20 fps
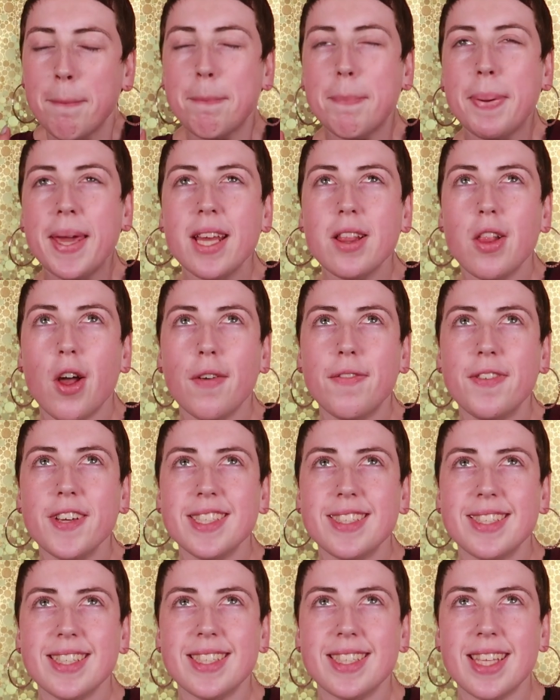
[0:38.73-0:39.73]
Piloff
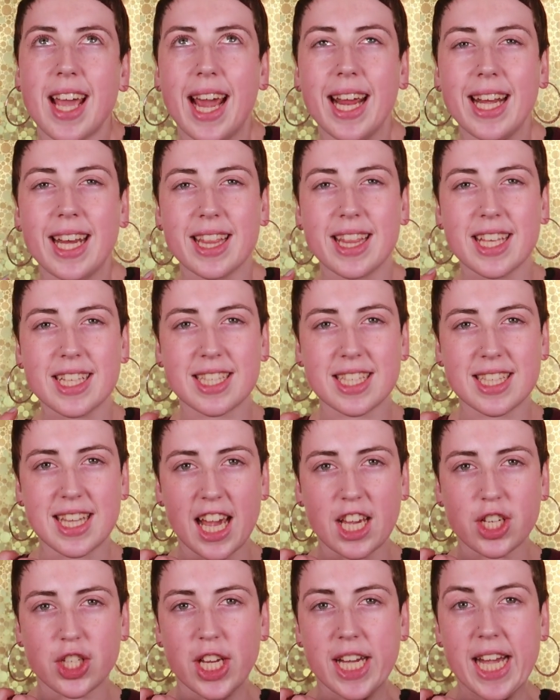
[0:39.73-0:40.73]
has decided that
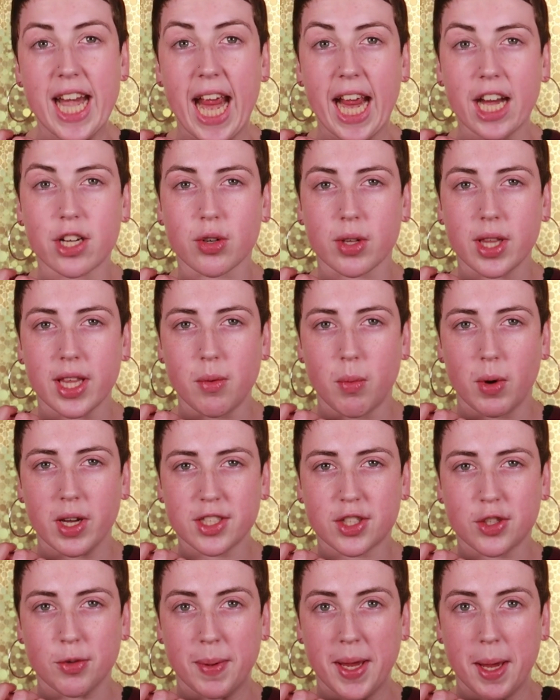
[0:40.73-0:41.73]
today she naturally wants to